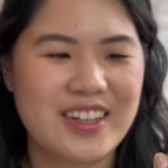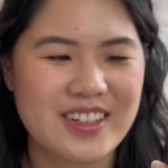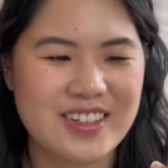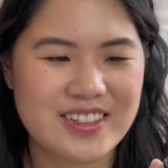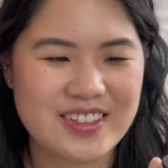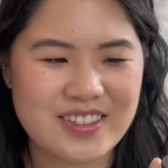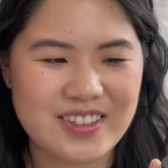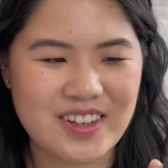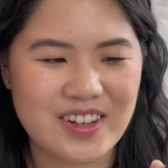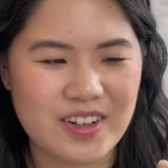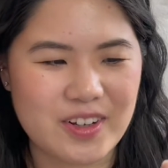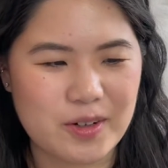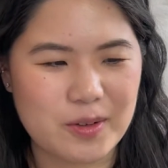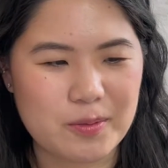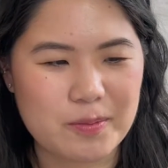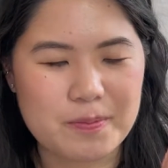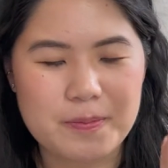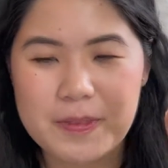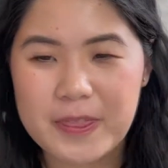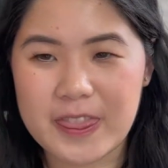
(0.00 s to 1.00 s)
So
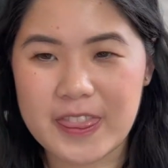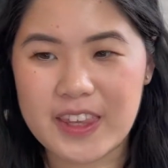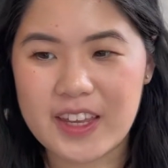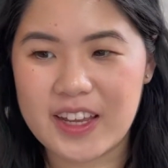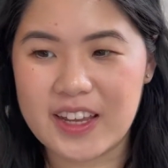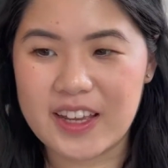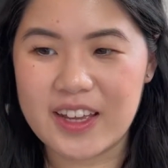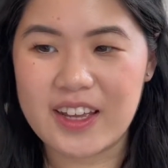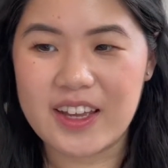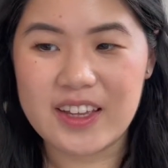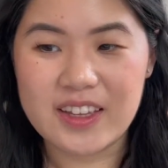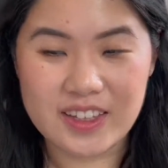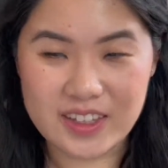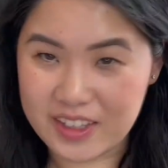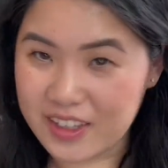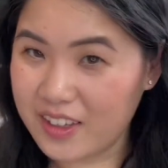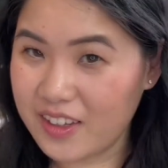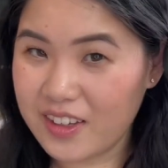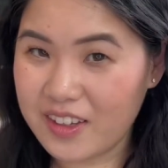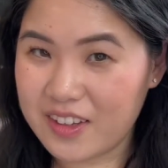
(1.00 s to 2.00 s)

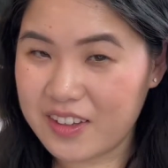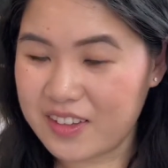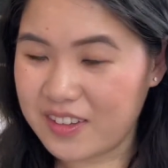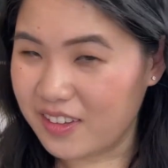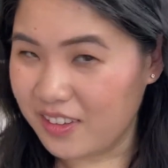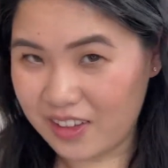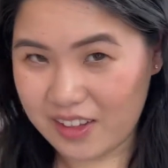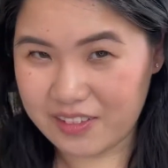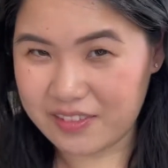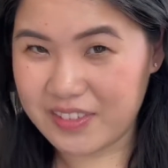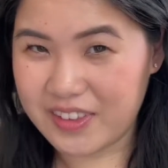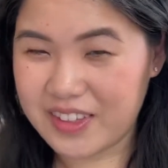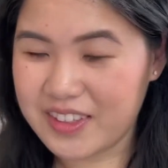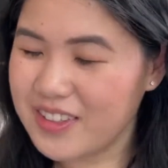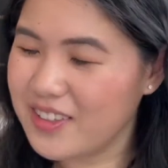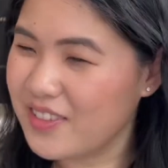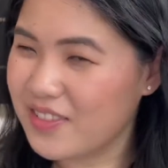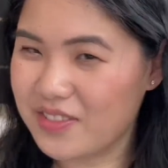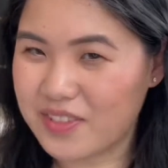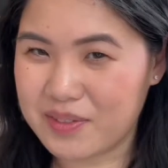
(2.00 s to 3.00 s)
he loved
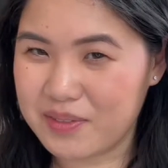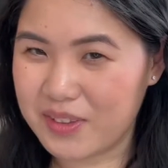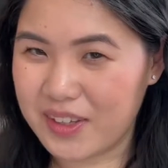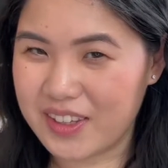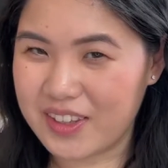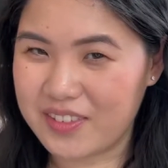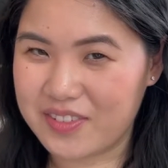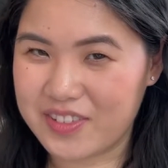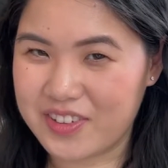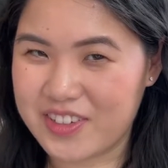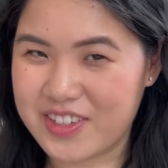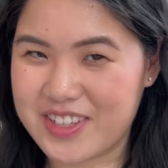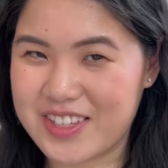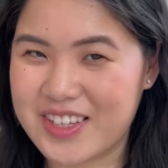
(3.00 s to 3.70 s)
this from like the first